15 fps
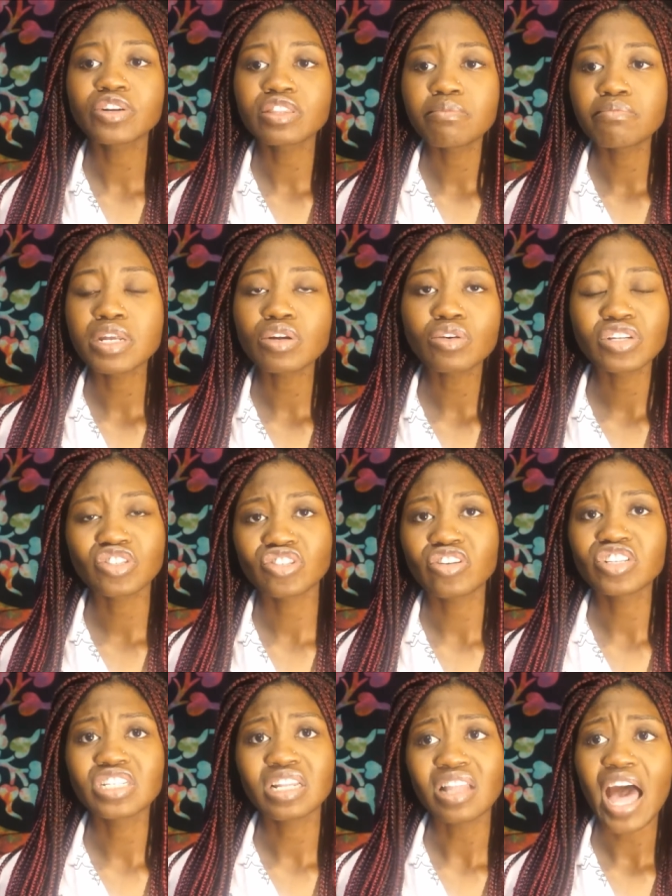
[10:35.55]
in the middle it
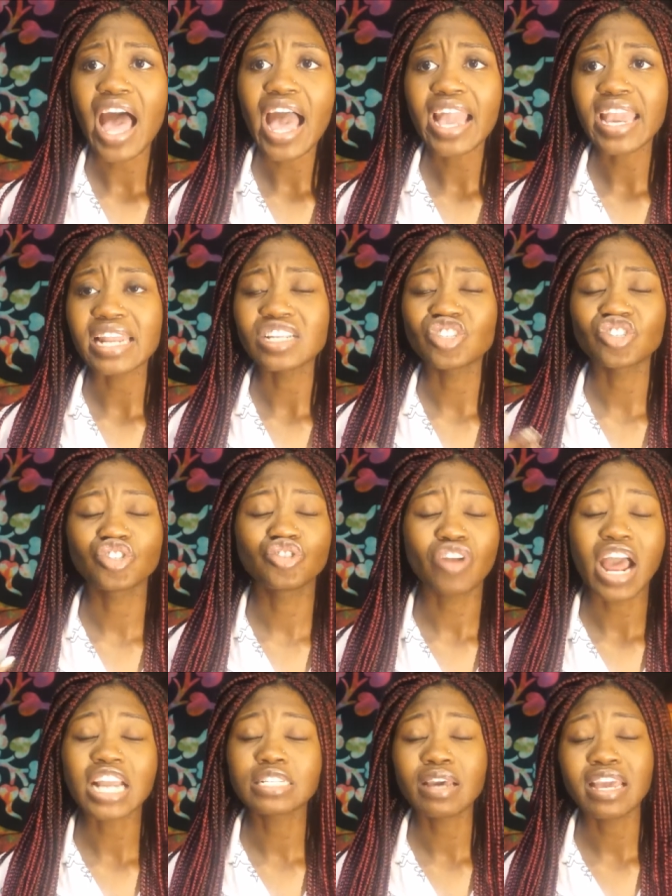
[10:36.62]
started to lag and it just dragged